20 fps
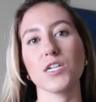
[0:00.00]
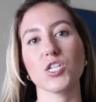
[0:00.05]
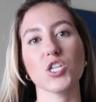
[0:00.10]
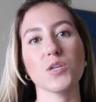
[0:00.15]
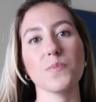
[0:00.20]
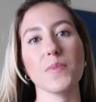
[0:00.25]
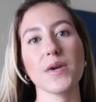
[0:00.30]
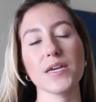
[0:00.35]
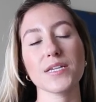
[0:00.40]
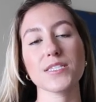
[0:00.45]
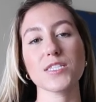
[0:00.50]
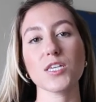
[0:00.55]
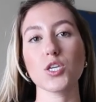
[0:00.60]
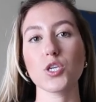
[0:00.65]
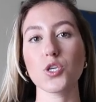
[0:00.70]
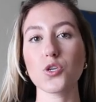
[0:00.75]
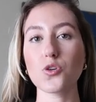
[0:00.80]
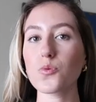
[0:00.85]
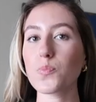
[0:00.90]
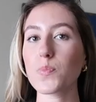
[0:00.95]
She makes
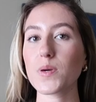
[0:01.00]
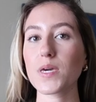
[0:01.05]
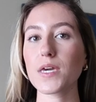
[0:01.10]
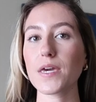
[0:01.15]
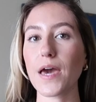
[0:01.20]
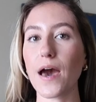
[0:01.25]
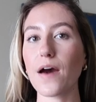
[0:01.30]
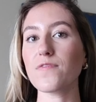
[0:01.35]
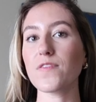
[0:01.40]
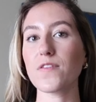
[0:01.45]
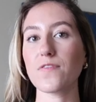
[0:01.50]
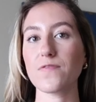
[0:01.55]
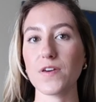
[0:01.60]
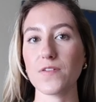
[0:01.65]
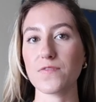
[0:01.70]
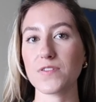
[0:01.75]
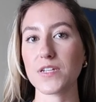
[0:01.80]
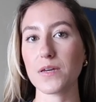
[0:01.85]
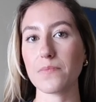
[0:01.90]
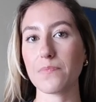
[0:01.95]
UPF
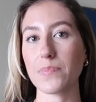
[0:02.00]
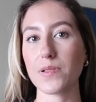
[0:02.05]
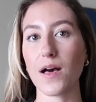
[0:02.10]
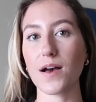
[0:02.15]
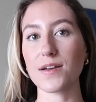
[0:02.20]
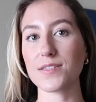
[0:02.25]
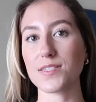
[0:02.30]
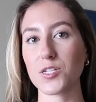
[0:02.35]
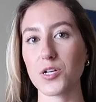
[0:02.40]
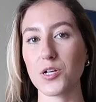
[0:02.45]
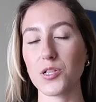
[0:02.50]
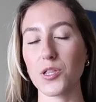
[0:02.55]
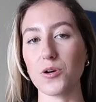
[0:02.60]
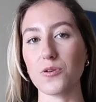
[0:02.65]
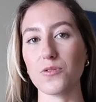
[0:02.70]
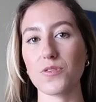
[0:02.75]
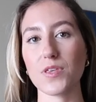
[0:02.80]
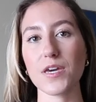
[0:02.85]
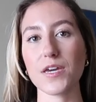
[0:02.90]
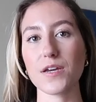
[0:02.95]
50 plus
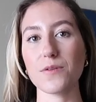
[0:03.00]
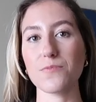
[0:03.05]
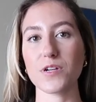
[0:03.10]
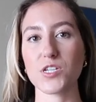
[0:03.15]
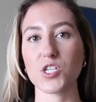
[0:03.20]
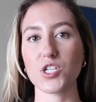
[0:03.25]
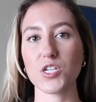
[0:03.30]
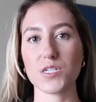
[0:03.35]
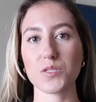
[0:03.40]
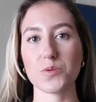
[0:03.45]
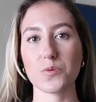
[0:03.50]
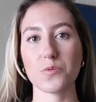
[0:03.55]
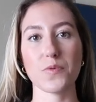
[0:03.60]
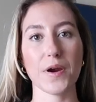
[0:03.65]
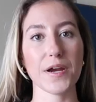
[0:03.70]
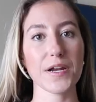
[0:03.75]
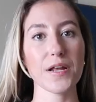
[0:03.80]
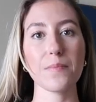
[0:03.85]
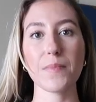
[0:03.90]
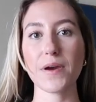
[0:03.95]
clothing, which is
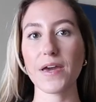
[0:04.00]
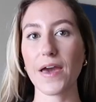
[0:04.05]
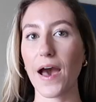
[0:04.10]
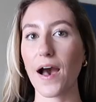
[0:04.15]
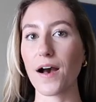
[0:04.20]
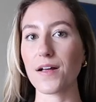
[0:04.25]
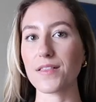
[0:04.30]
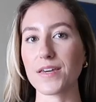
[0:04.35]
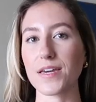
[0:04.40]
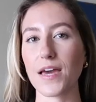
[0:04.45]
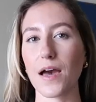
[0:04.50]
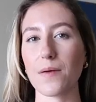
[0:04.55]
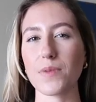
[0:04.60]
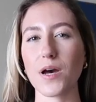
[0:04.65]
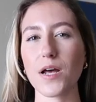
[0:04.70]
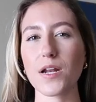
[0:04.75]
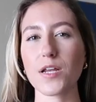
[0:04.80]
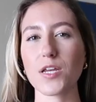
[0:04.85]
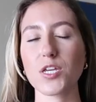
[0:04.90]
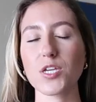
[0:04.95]
right up my alley. I'm
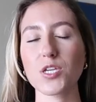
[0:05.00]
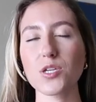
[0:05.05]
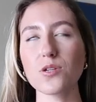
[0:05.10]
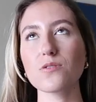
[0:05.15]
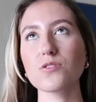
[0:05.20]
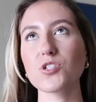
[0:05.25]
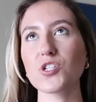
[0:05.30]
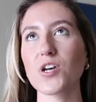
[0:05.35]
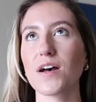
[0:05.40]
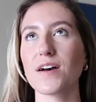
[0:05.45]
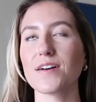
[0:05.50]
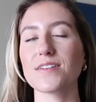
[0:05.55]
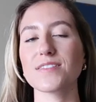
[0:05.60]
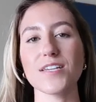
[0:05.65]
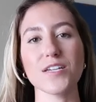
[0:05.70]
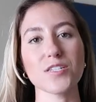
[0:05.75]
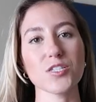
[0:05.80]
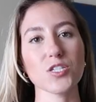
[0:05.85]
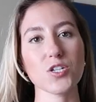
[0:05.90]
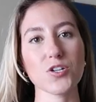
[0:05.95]
not a huge
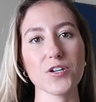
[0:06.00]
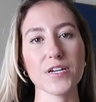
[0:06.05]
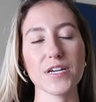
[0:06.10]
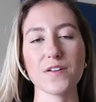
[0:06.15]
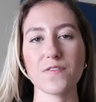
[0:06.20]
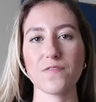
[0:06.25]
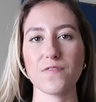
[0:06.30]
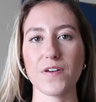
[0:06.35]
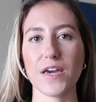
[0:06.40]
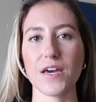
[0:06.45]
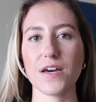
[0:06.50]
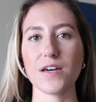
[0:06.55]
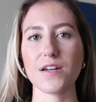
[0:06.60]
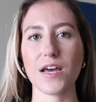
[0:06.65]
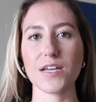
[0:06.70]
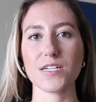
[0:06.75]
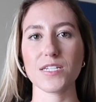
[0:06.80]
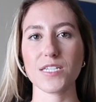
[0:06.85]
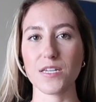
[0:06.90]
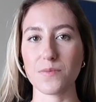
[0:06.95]
sunscreen fan.
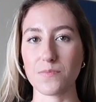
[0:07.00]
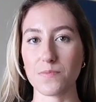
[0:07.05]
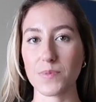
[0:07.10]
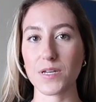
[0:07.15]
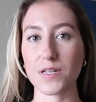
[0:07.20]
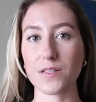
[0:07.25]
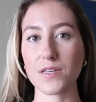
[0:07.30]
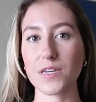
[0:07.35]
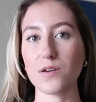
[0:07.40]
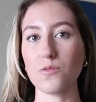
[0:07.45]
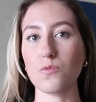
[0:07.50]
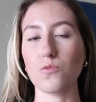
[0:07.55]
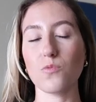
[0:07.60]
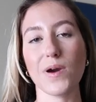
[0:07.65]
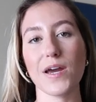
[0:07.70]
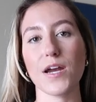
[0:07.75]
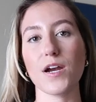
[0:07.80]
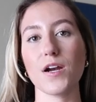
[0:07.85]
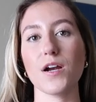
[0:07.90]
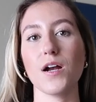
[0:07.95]
I typically
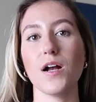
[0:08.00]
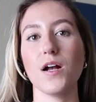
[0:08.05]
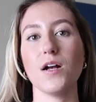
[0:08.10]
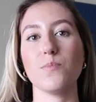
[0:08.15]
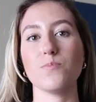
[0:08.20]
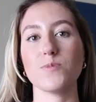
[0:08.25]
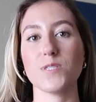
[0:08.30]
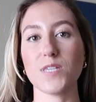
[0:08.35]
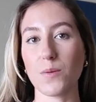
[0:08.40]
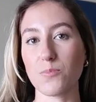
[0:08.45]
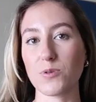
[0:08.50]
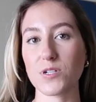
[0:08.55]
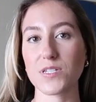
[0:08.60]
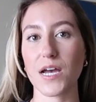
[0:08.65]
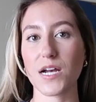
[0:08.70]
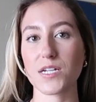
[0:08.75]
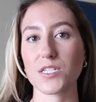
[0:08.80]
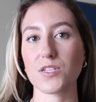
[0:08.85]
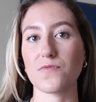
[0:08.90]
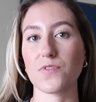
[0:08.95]
wear sun
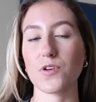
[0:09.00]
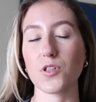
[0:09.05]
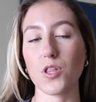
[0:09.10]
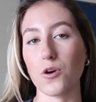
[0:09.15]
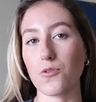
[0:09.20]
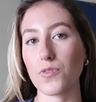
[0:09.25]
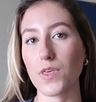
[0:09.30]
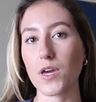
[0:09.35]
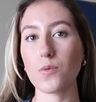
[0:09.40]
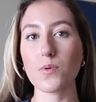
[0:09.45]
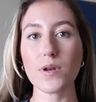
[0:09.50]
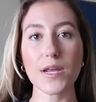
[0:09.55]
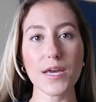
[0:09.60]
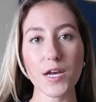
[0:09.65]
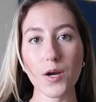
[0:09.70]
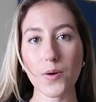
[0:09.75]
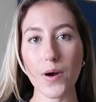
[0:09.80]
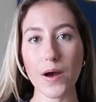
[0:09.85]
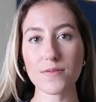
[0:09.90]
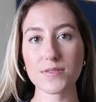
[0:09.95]
protective clothing when I
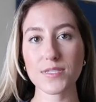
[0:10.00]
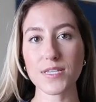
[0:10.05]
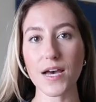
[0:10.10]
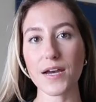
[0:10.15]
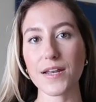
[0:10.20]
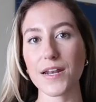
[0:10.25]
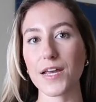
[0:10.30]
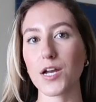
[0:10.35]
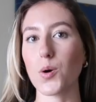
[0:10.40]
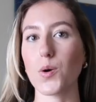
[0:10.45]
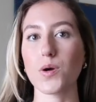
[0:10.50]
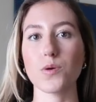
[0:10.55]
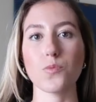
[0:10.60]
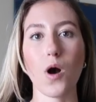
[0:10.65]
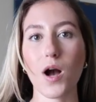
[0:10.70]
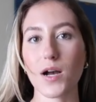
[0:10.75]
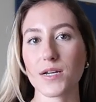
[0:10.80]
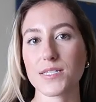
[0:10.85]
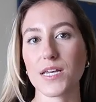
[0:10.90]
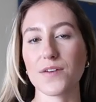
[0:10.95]
go outside. I go on
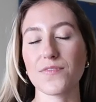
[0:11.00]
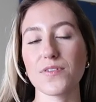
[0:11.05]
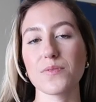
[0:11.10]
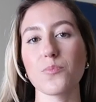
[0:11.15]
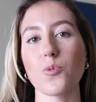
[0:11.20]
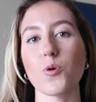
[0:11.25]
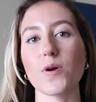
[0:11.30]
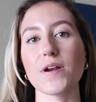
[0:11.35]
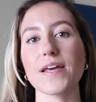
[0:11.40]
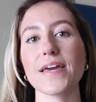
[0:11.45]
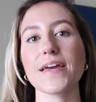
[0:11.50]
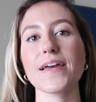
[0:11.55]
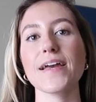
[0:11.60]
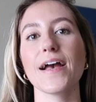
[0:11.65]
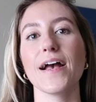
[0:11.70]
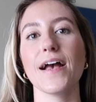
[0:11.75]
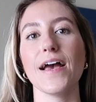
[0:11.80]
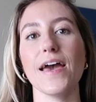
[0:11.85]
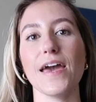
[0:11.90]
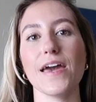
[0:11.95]
walks every
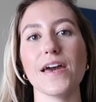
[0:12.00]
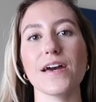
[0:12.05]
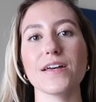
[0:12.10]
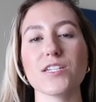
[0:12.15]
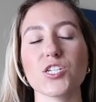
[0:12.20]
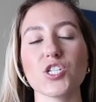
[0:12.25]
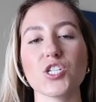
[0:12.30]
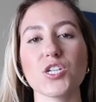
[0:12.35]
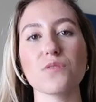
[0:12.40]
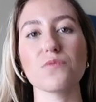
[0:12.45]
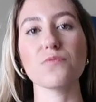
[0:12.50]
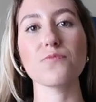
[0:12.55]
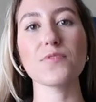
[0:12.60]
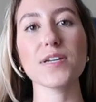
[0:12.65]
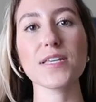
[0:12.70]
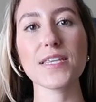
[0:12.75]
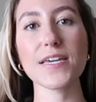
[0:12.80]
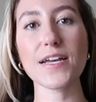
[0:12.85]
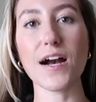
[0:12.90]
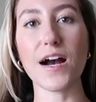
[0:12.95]
morning, and she
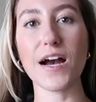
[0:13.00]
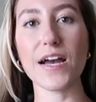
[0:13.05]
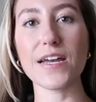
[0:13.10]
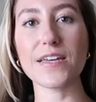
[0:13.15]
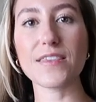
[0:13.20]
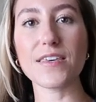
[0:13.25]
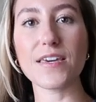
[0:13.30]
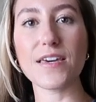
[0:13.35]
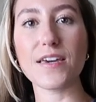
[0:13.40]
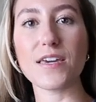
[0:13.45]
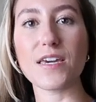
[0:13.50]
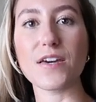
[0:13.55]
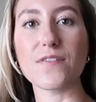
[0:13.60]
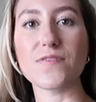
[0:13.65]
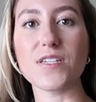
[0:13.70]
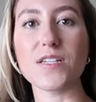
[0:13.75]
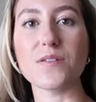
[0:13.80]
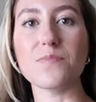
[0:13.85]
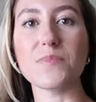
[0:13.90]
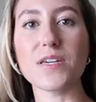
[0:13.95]
really kindly
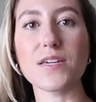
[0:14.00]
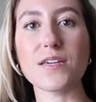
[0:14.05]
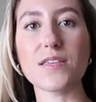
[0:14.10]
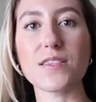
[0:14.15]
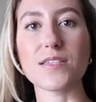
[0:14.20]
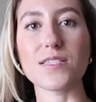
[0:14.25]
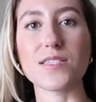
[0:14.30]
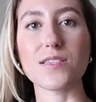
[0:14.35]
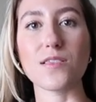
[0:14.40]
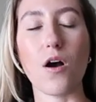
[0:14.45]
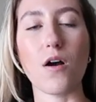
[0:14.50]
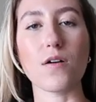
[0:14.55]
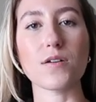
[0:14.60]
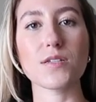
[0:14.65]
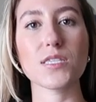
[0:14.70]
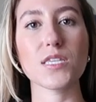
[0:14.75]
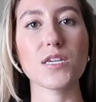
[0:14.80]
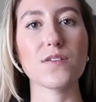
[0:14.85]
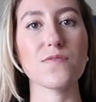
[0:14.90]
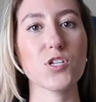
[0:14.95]
gifted me this long
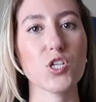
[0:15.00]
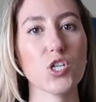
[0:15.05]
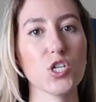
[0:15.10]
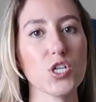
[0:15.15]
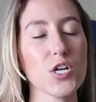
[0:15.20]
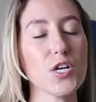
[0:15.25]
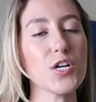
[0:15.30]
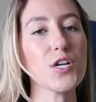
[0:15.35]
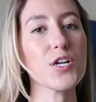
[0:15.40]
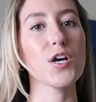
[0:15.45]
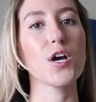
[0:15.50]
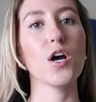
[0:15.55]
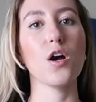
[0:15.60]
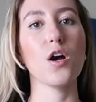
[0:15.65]
sleeve shirt.